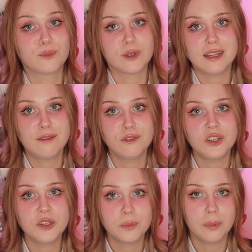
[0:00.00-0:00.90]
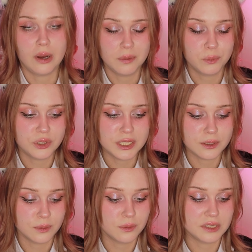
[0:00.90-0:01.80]
Whenever you buy
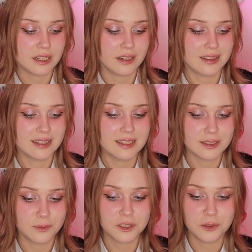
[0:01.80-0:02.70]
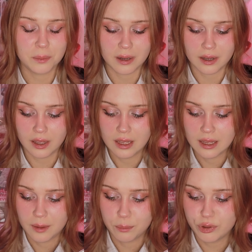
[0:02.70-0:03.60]
pre-owned, and at least when you buy
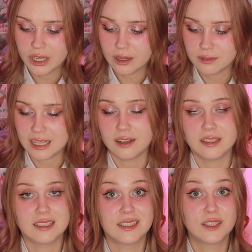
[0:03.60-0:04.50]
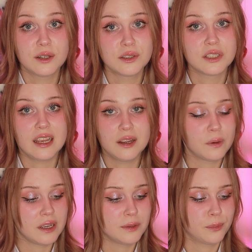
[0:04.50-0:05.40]
pre-owned at such a
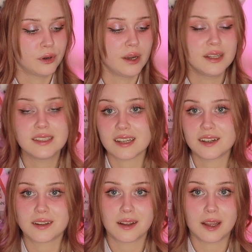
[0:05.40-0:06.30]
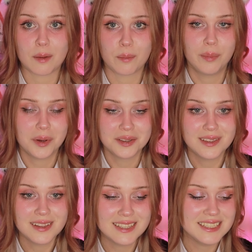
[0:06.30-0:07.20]
great price, I got a
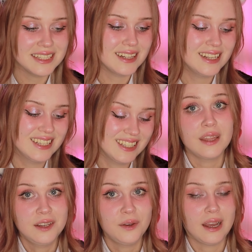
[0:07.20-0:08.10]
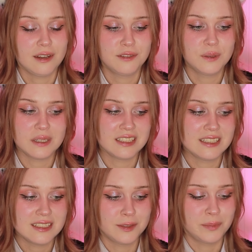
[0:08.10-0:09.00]
bundle deal, then you have to
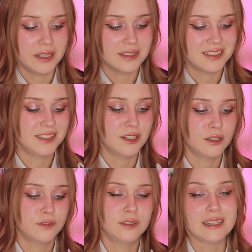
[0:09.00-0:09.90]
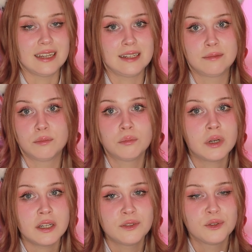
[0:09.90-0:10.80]
anticipate scuffs and
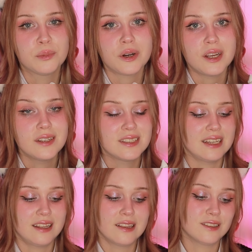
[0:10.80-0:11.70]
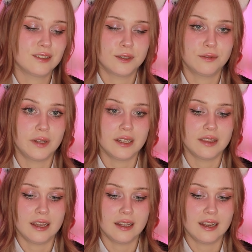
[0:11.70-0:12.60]
minor breaks and stuff
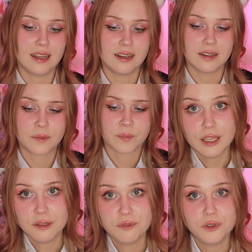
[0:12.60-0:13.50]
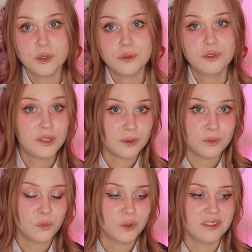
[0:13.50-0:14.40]
like that. And if you
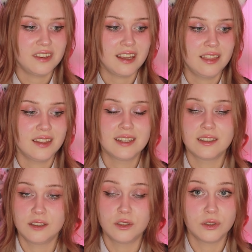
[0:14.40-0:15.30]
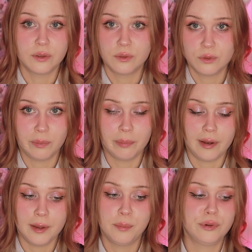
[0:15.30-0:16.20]
don't want that, then don't
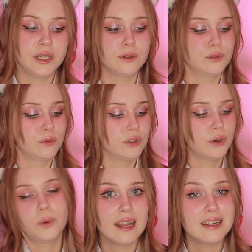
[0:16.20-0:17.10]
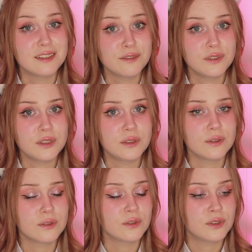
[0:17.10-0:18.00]
buy pre-owned. And if
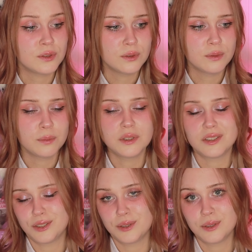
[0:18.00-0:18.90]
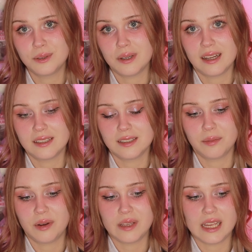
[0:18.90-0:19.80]
you do, be sure to ask
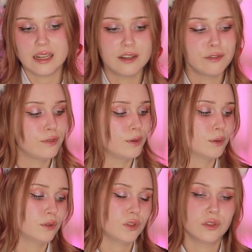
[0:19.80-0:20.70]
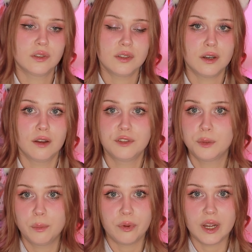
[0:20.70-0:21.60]
about any flaws,
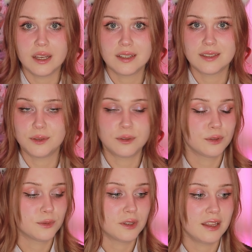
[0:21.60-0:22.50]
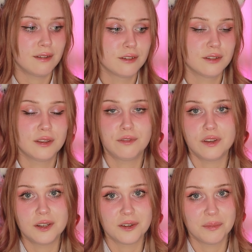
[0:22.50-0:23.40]
scuffs, breaks, or whatever the
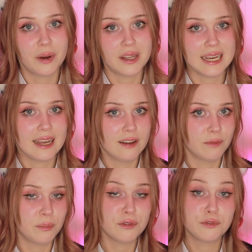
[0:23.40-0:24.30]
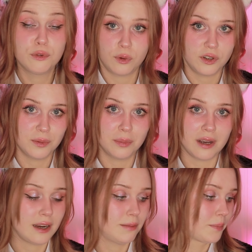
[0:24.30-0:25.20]
figure might have before you
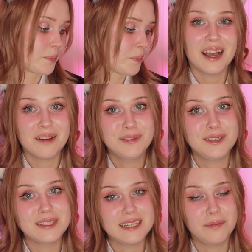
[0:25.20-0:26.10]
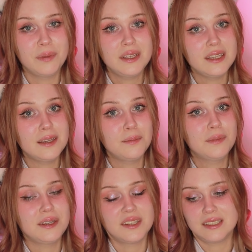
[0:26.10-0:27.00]
buy them. I'm not that picky
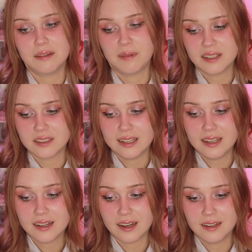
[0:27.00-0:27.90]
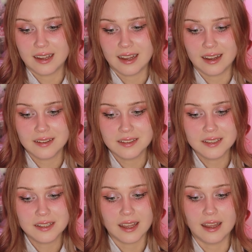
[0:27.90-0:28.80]
because I'm actually kinda
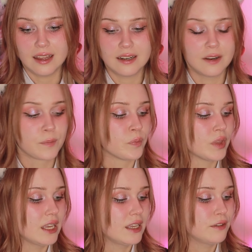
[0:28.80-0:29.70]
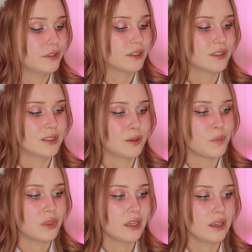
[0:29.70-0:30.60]
handy, and if there's
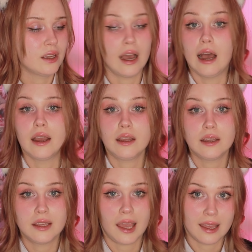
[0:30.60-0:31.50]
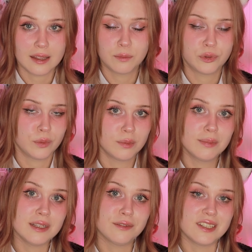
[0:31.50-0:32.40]
something, I can
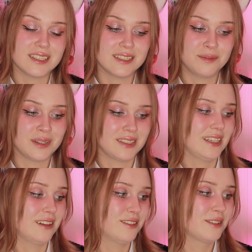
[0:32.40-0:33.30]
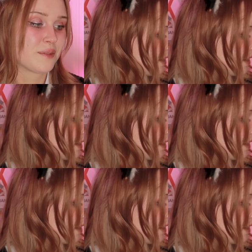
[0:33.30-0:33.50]
probably fix it myself.